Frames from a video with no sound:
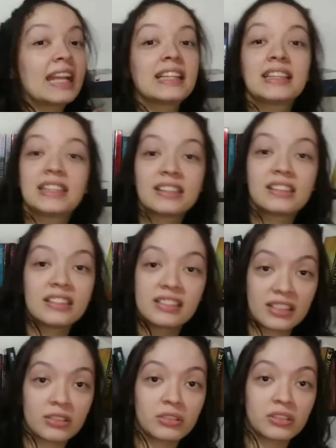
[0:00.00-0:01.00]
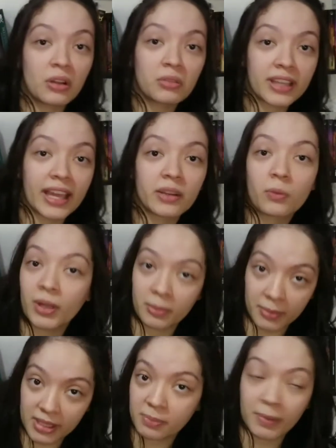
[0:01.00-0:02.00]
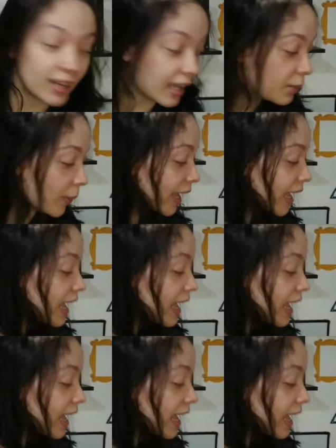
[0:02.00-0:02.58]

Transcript: I still don't get it what it means. But anyway,